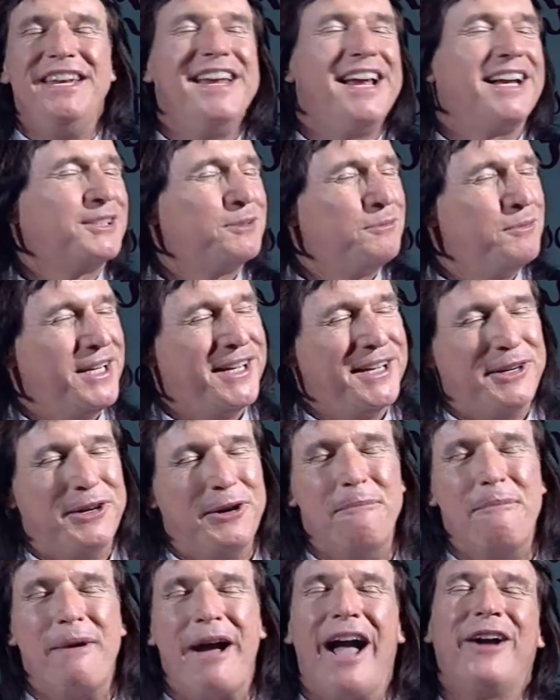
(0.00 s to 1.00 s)
"Yes, we can go
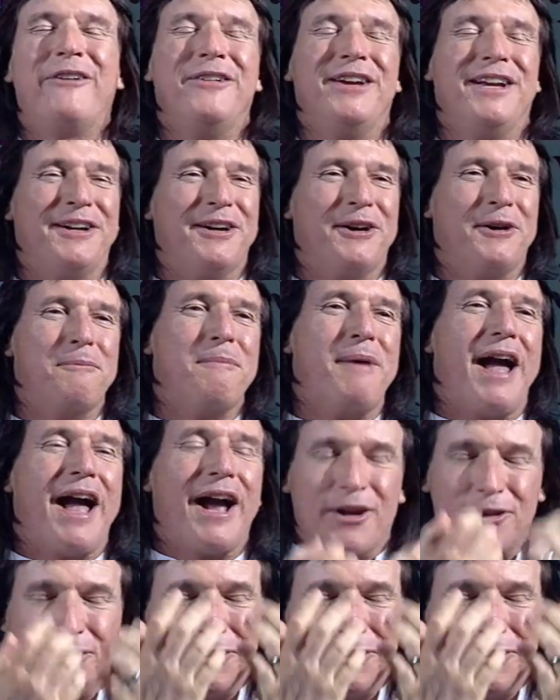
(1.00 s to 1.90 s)
back, we can go back," and